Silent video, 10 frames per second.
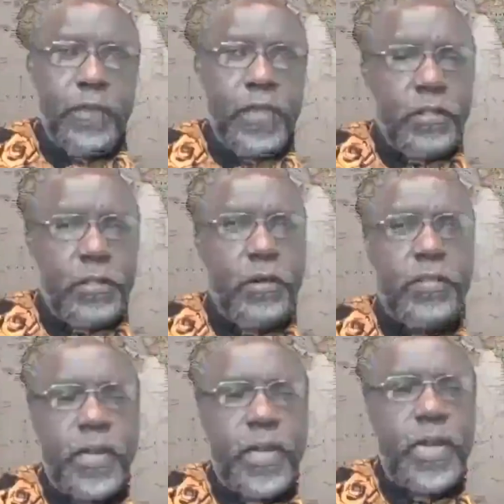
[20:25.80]
Even
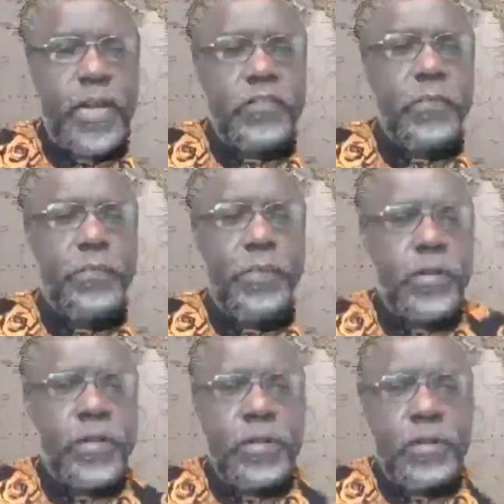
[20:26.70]
though the need is
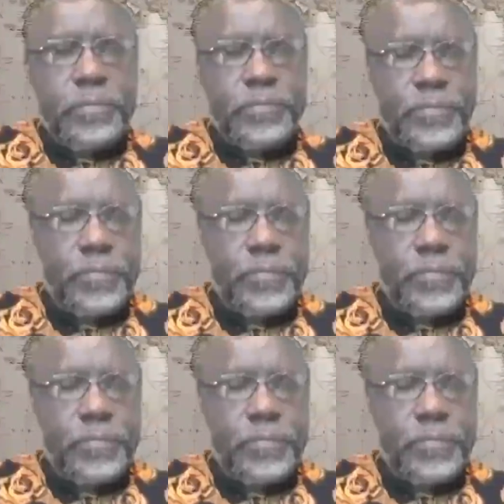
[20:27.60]
important,